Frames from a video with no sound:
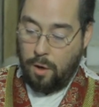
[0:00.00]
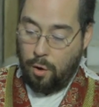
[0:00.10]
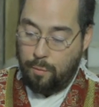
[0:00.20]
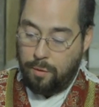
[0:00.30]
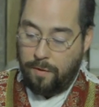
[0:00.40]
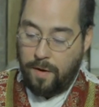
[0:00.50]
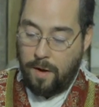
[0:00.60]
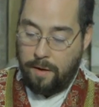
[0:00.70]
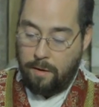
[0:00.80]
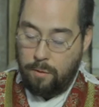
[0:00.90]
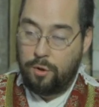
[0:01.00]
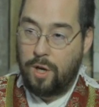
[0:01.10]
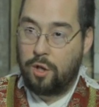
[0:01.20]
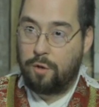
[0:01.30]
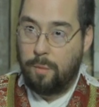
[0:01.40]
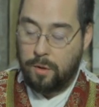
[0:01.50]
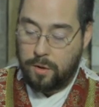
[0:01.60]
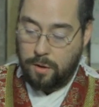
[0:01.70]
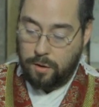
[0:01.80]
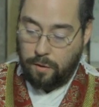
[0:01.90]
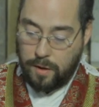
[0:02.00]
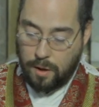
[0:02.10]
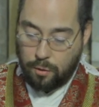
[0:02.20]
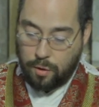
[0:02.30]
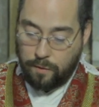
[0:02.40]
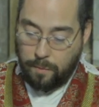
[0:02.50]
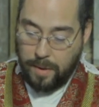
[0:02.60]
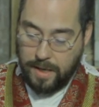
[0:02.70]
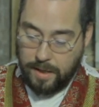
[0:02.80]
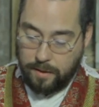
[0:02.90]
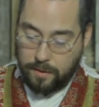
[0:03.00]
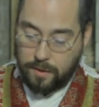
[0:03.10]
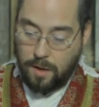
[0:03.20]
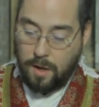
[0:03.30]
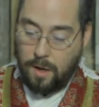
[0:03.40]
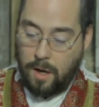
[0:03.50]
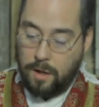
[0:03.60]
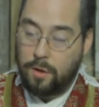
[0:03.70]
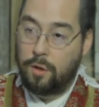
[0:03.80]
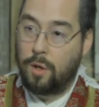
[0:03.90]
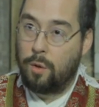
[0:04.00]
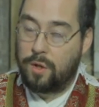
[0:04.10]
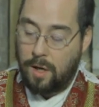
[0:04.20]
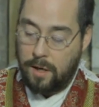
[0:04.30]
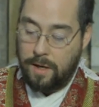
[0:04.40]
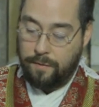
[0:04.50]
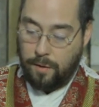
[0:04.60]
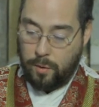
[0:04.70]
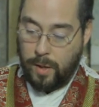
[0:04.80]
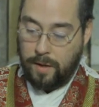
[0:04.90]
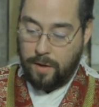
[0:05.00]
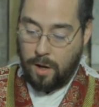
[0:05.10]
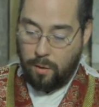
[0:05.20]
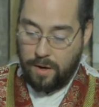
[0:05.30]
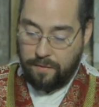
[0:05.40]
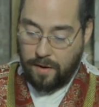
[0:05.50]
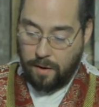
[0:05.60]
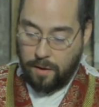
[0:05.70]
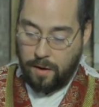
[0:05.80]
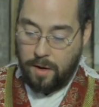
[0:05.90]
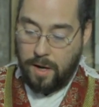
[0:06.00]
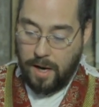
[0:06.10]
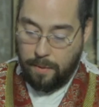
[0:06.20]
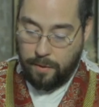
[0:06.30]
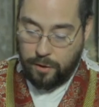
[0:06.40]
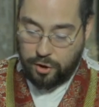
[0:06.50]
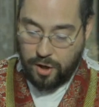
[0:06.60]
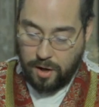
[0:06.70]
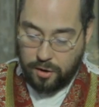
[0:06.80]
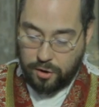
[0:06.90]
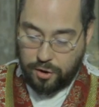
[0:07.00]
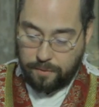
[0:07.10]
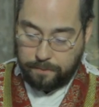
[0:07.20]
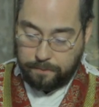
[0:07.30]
who prefer their own judgment to the yoke of obedience and to docilely following the Holy Father in the Church.